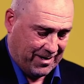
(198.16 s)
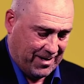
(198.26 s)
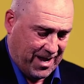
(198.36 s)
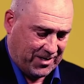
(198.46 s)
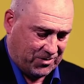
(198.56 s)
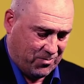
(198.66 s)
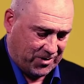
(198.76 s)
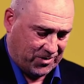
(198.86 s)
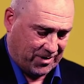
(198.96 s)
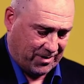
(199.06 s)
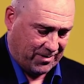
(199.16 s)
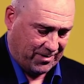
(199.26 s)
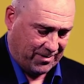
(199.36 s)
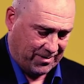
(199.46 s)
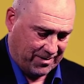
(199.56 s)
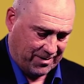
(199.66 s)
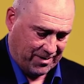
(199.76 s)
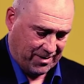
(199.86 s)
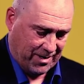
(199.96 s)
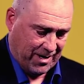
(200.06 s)
Next question.
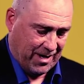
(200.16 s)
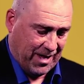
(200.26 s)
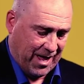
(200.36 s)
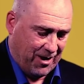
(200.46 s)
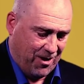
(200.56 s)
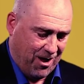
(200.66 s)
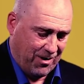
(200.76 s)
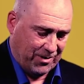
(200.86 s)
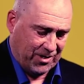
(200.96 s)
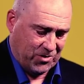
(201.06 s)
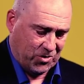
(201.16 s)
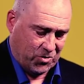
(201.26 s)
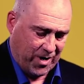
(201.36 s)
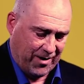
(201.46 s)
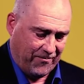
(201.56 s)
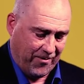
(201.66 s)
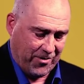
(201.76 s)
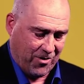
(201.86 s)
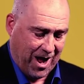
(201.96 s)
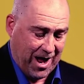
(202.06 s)
How long did you train
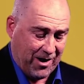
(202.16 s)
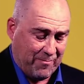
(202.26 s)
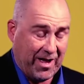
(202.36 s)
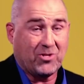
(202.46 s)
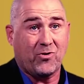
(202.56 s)
for your Ironman